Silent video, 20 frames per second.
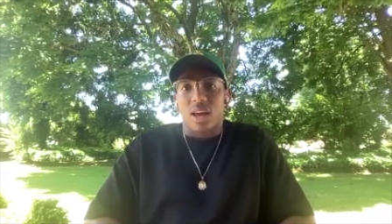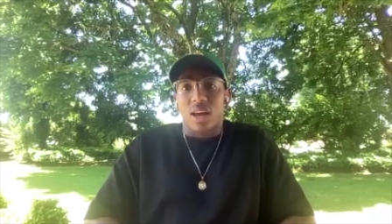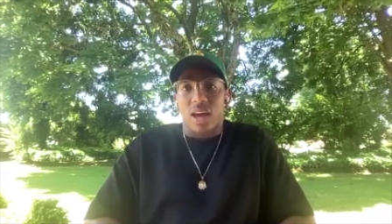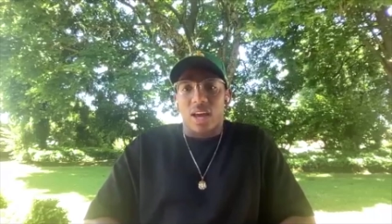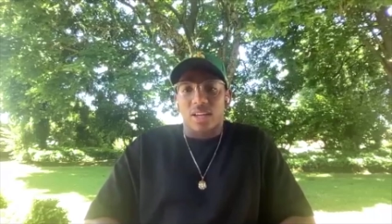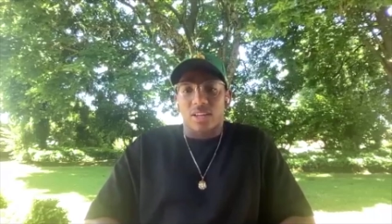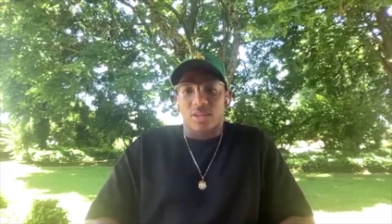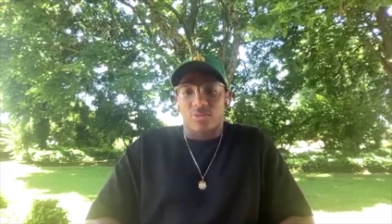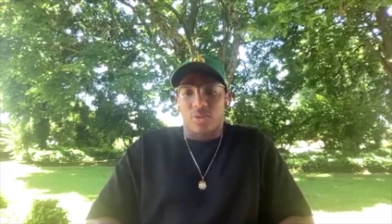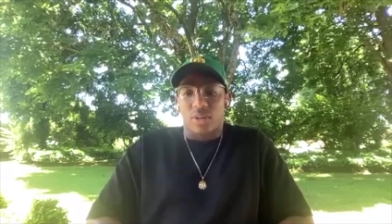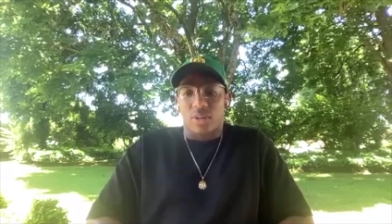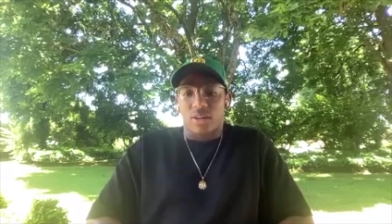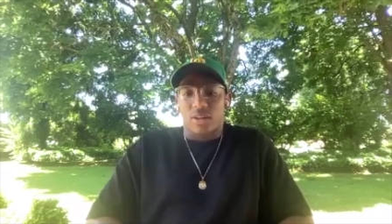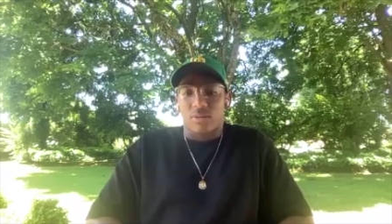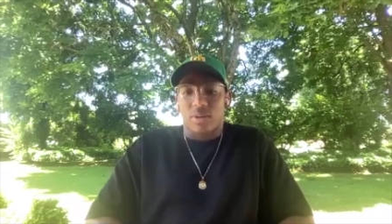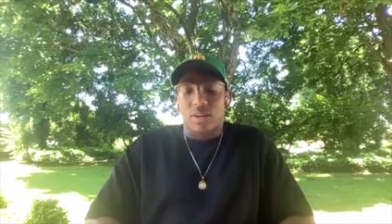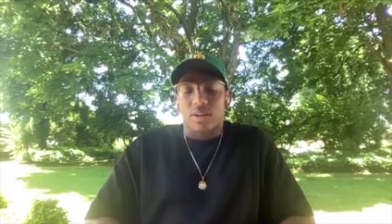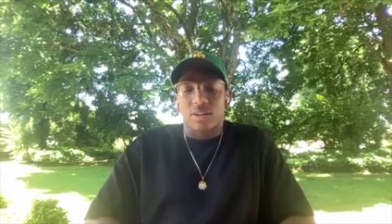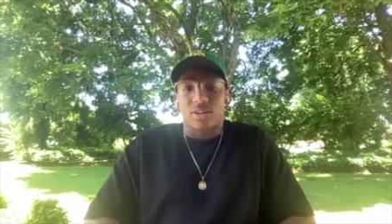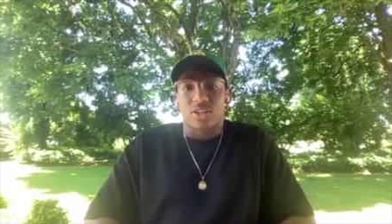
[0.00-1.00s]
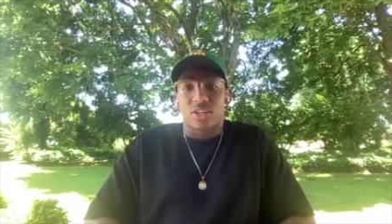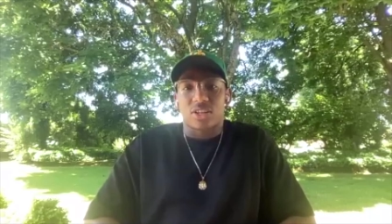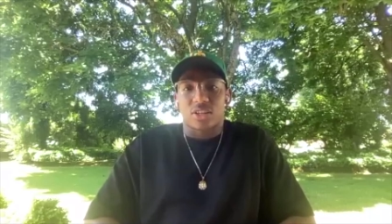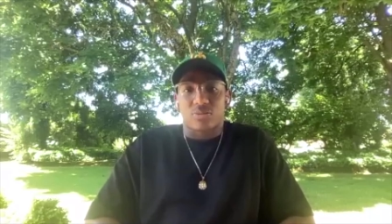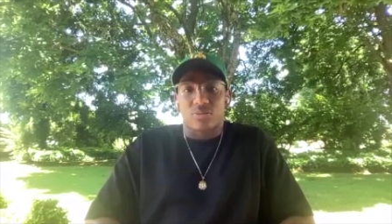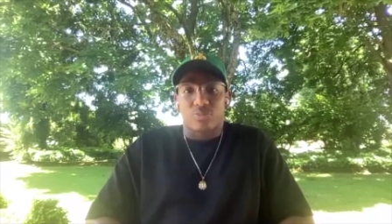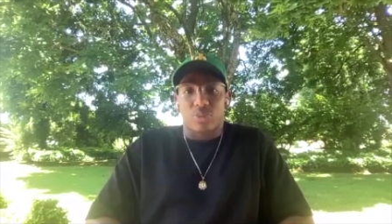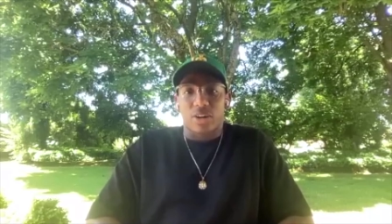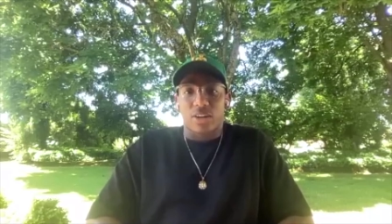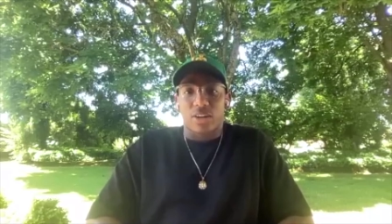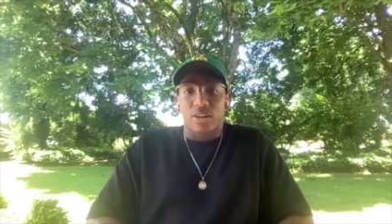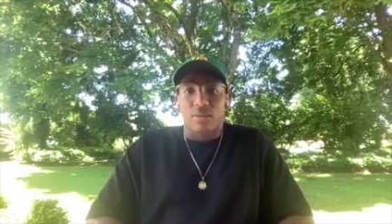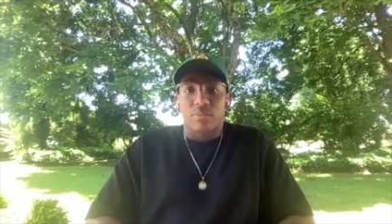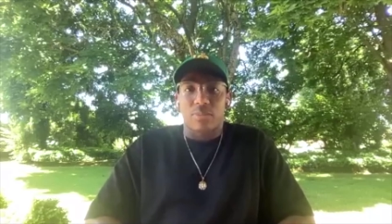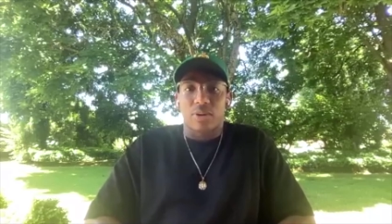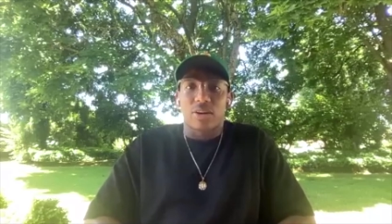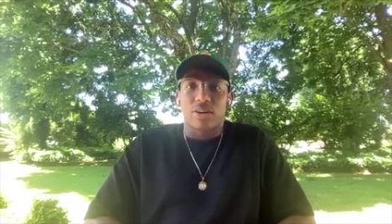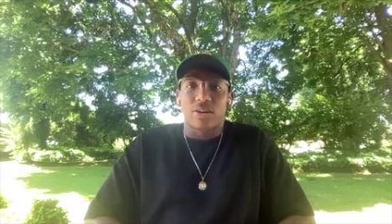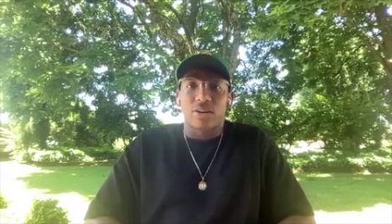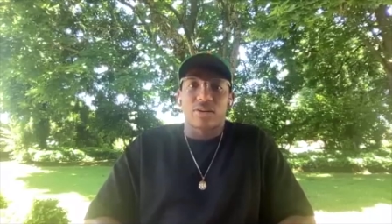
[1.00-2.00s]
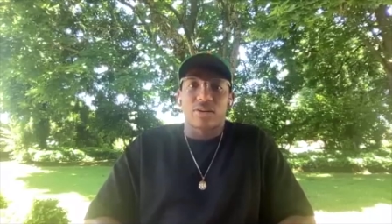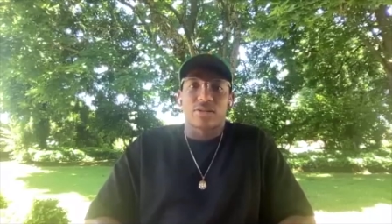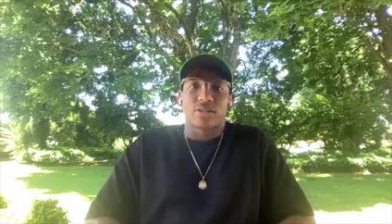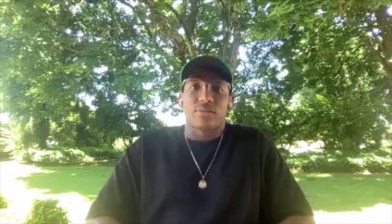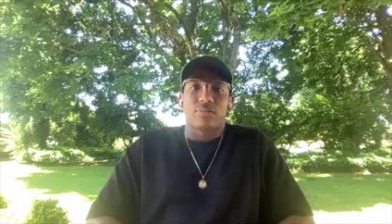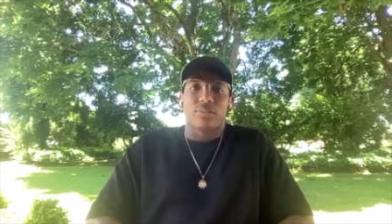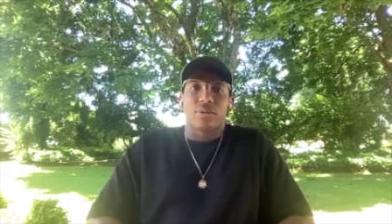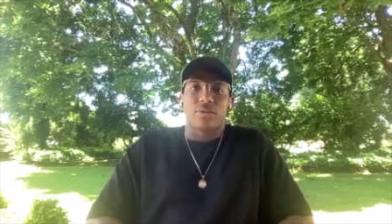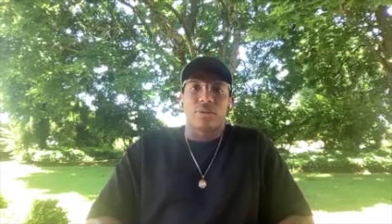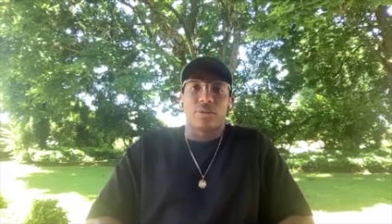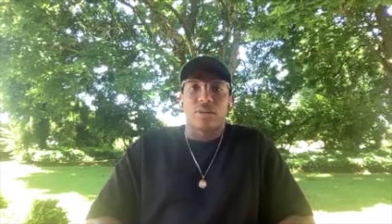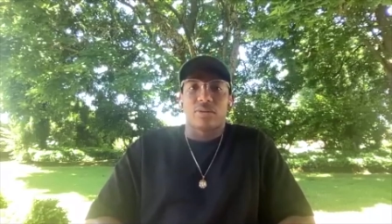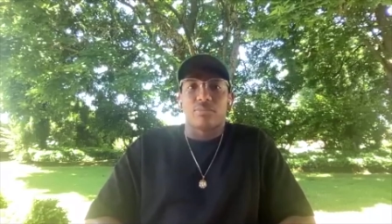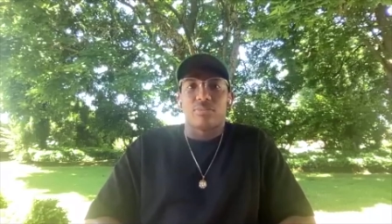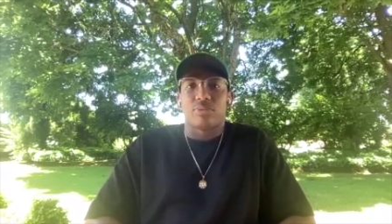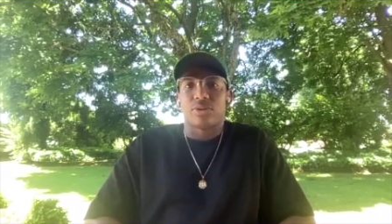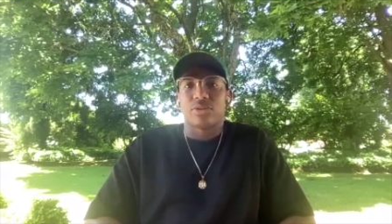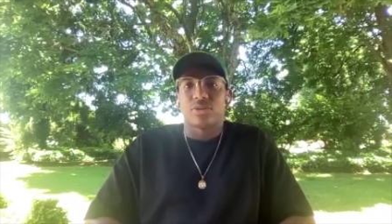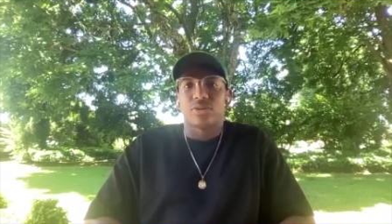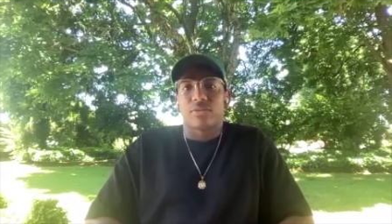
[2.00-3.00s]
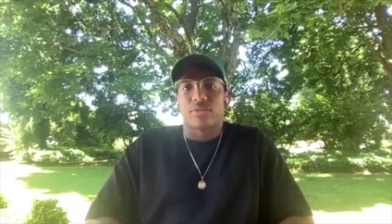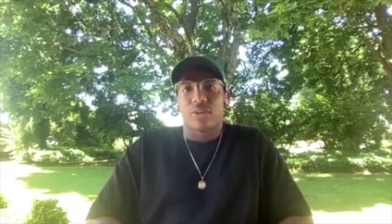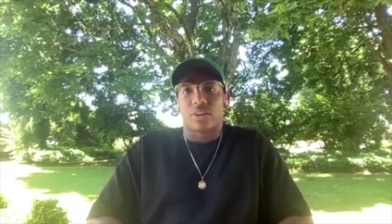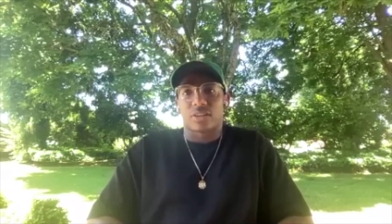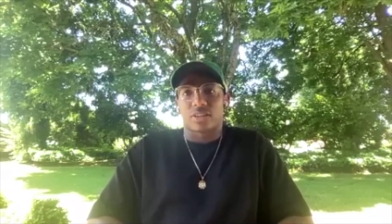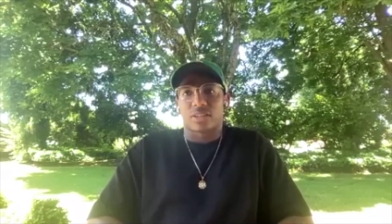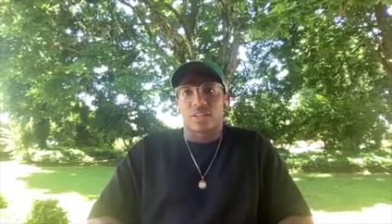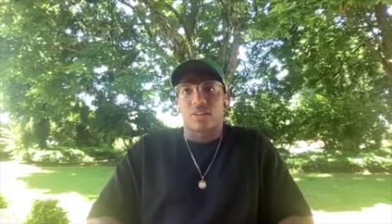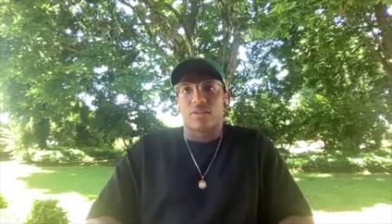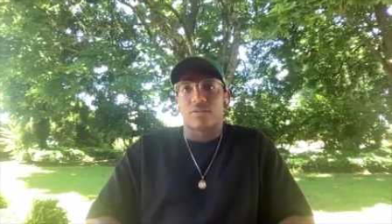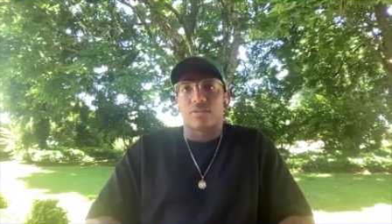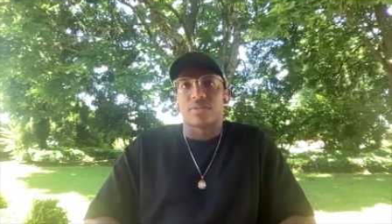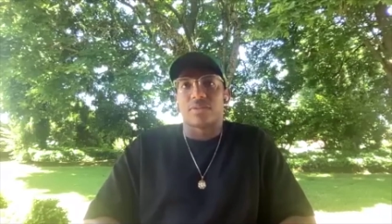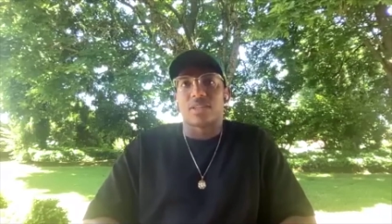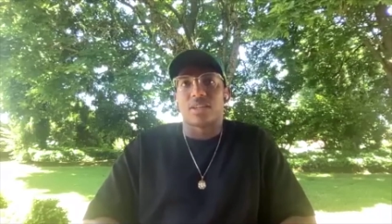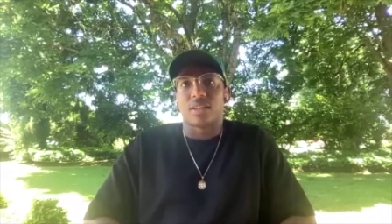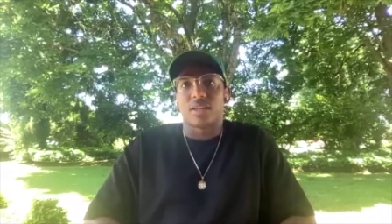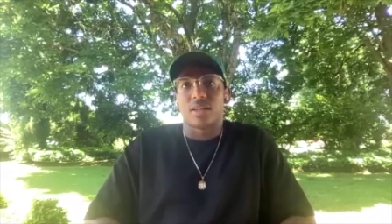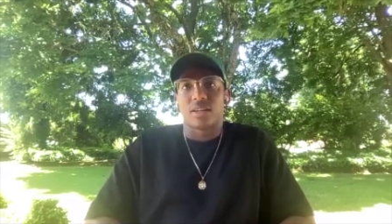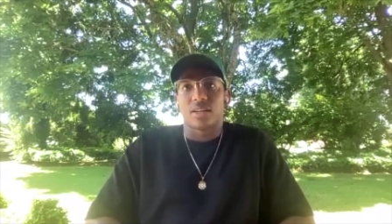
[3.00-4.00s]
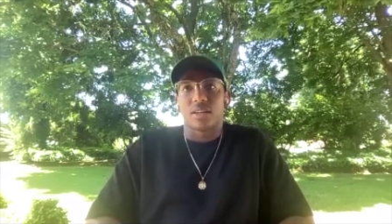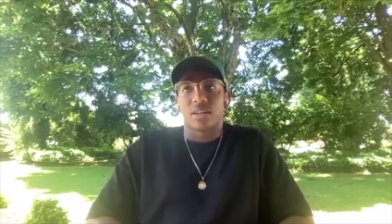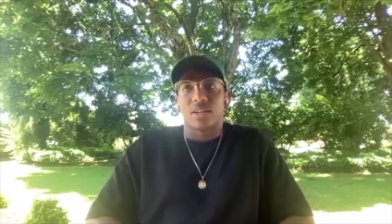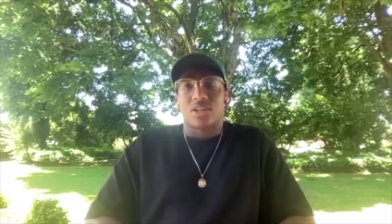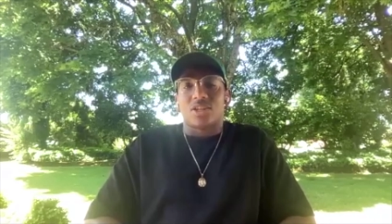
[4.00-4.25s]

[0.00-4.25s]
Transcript: as reiterated, just breaking barriers and building a bridge for ourselves to